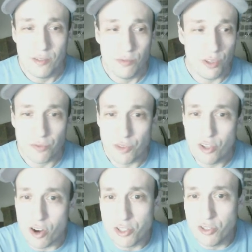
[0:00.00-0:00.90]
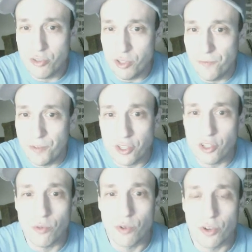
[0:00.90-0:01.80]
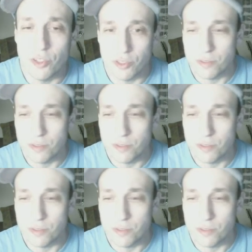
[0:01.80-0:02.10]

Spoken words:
with regards to the physical world,